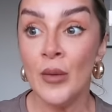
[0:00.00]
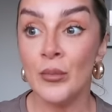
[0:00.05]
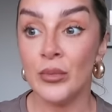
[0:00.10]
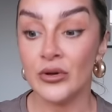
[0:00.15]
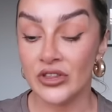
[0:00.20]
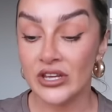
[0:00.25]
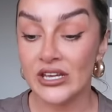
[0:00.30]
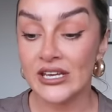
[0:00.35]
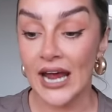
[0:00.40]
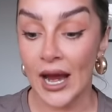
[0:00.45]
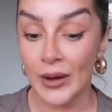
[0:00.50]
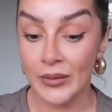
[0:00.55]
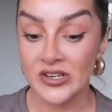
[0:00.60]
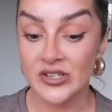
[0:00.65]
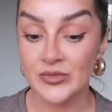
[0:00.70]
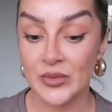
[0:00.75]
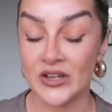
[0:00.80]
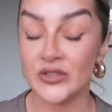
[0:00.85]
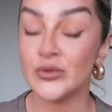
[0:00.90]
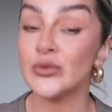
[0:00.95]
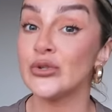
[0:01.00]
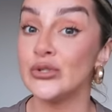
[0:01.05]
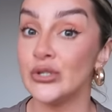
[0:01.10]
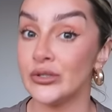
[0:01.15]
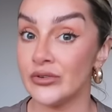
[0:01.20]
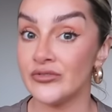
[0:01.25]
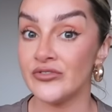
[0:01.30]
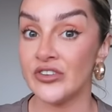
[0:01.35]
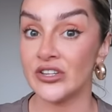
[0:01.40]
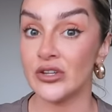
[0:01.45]
But the garage space was
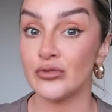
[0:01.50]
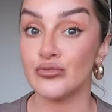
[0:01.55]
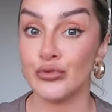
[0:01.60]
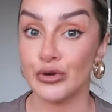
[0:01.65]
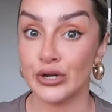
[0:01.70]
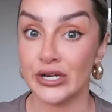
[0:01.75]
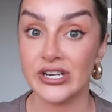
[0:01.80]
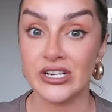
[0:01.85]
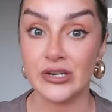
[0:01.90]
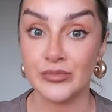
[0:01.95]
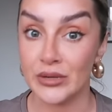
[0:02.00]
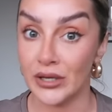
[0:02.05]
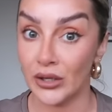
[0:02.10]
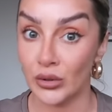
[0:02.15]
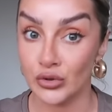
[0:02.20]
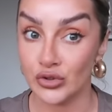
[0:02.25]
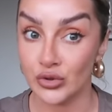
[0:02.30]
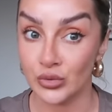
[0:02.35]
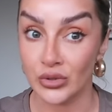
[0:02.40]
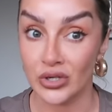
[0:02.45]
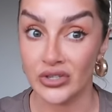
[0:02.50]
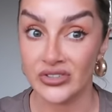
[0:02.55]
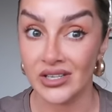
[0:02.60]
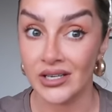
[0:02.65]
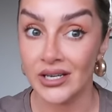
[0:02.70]
another thing that really did appeal to us.